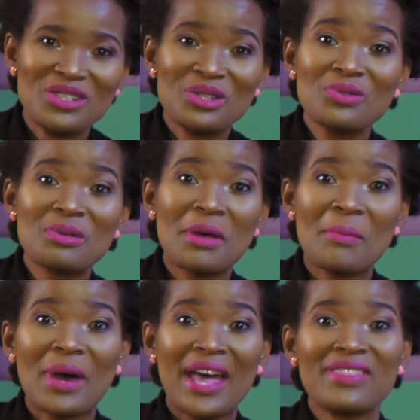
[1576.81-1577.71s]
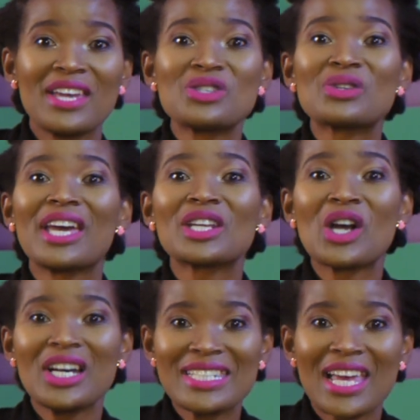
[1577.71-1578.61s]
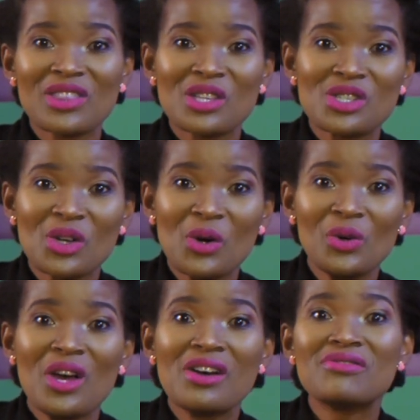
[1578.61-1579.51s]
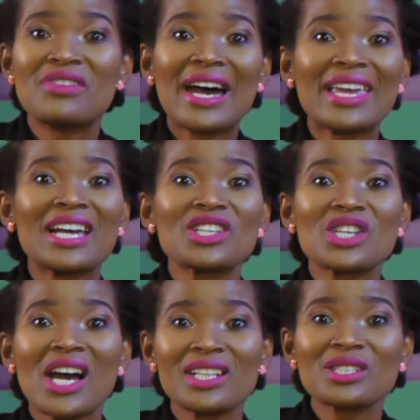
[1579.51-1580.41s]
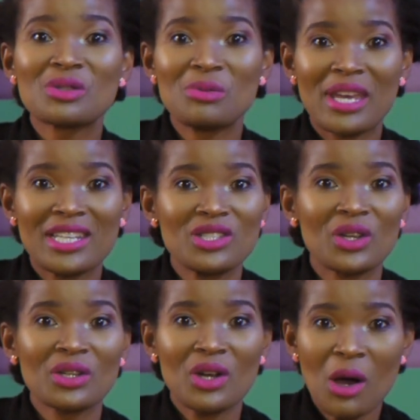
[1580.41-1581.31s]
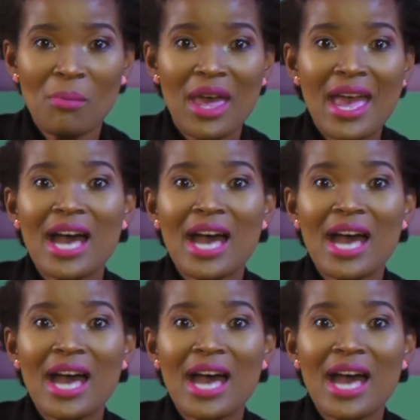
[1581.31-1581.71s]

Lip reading: Do remember that you can contact the show via charlesngubeni.com,